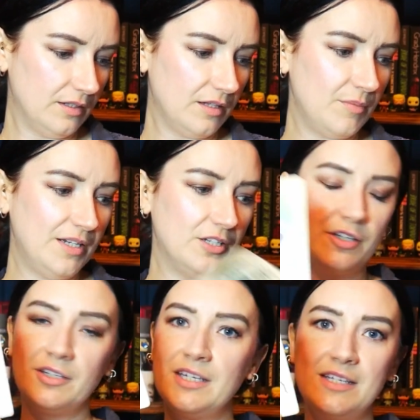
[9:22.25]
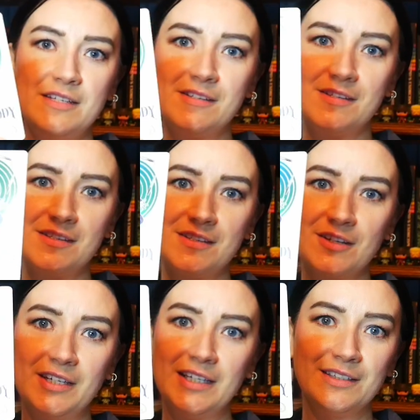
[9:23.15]
I mean, look at these
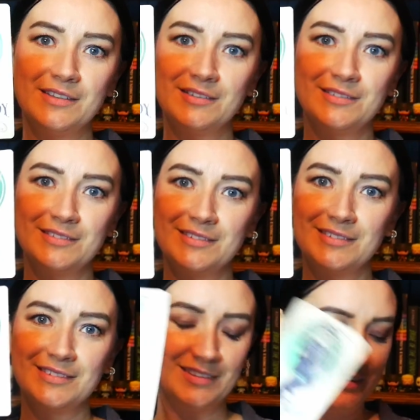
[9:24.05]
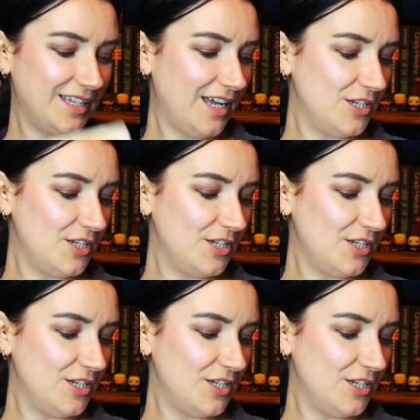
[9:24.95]
stunning.